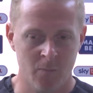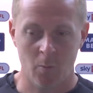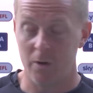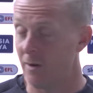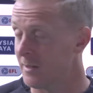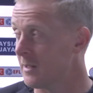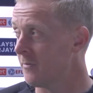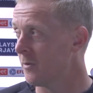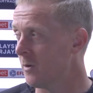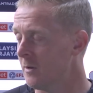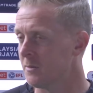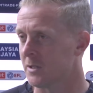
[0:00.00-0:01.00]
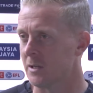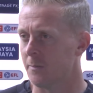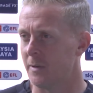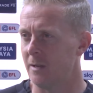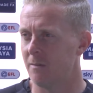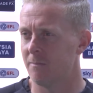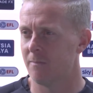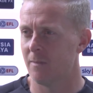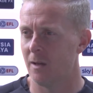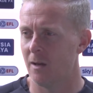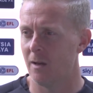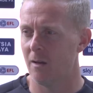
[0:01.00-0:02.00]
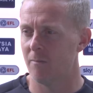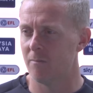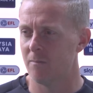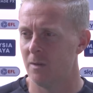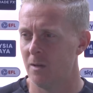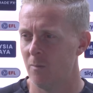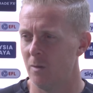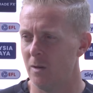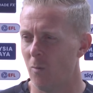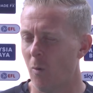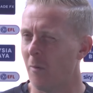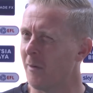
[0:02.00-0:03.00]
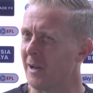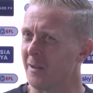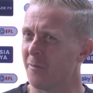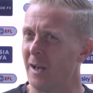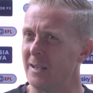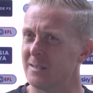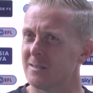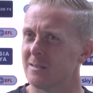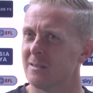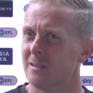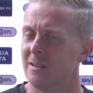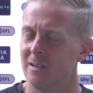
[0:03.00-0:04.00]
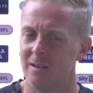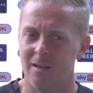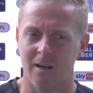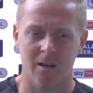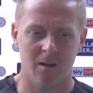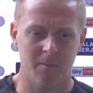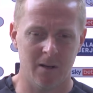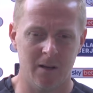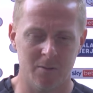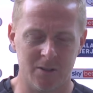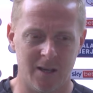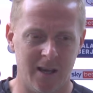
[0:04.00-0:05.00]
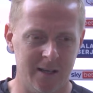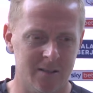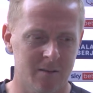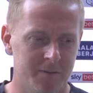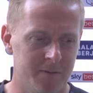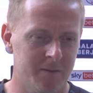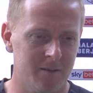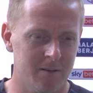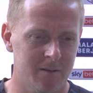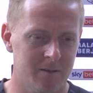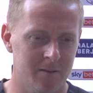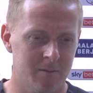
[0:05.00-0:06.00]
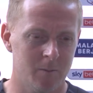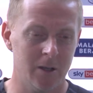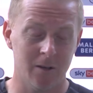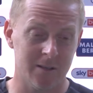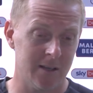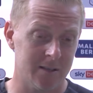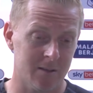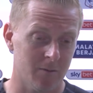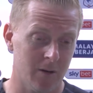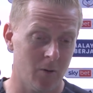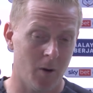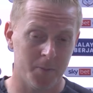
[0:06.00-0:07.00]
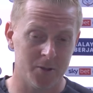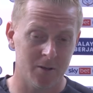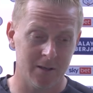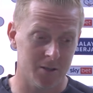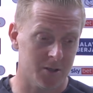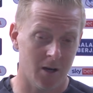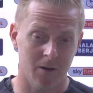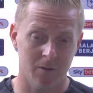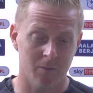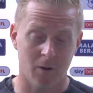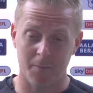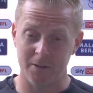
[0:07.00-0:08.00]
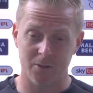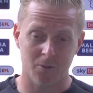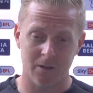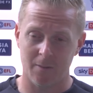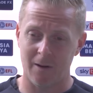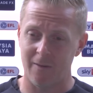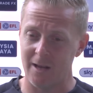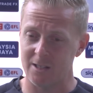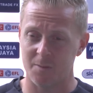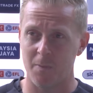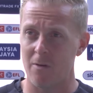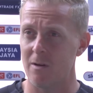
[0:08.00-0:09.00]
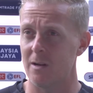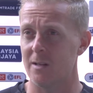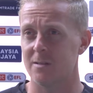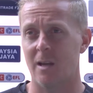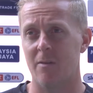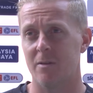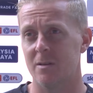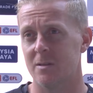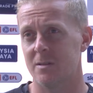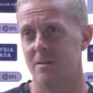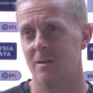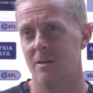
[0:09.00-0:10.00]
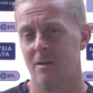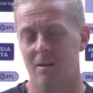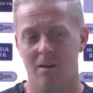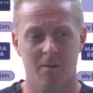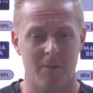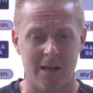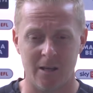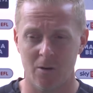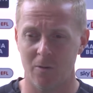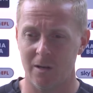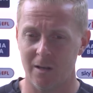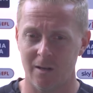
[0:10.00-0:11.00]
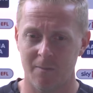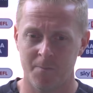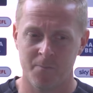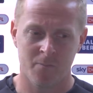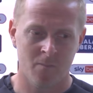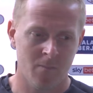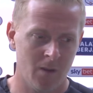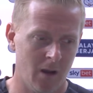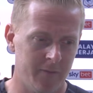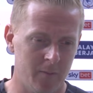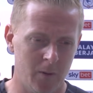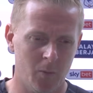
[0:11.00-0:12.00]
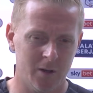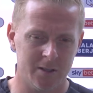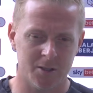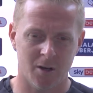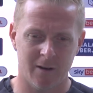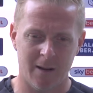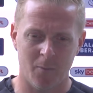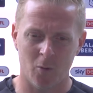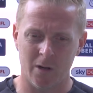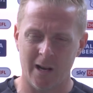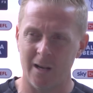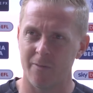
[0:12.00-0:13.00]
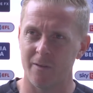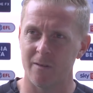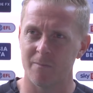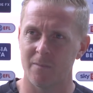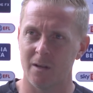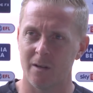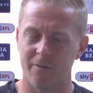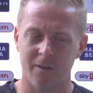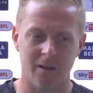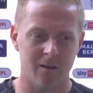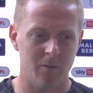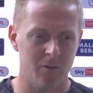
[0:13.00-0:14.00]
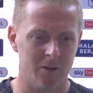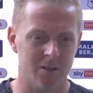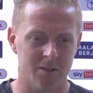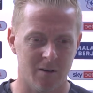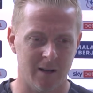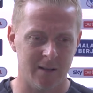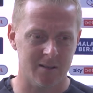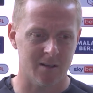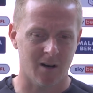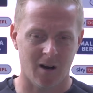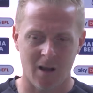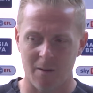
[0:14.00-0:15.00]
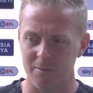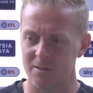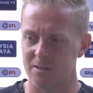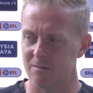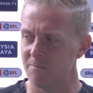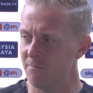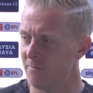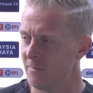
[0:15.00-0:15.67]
We knew how difficult it was going to be. We knew what we were going to face. And it was a case of, we looked at it as a real opportunity to show what I've been talking about, that spirit and that togetherness and that unity. I think we wanted to show that more than anything. And I think we wanted to show that to the club and to